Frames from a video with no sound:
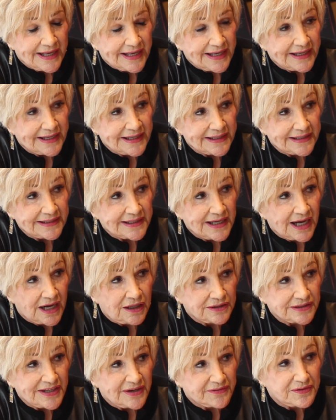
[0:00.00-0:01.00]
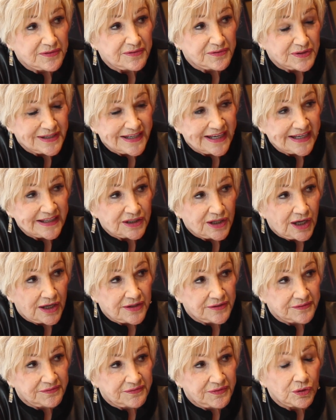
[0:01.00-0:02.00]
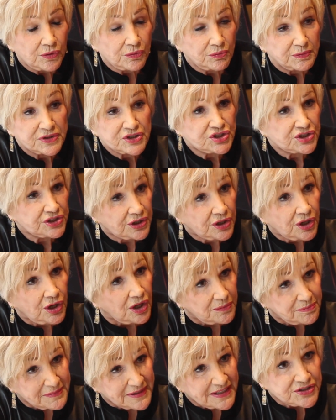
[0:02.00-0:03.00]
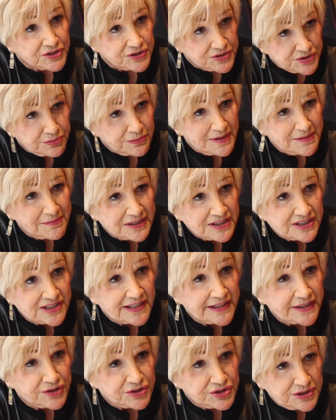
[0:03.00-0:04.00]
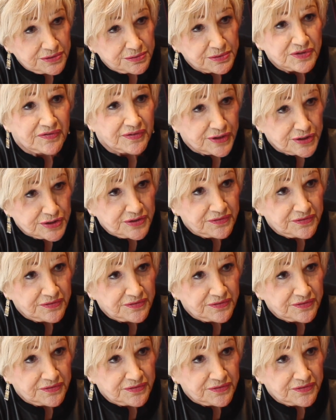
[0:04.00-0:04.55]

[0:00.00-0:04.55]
And I'll never forget on the phone when she called me, because three months later, she was very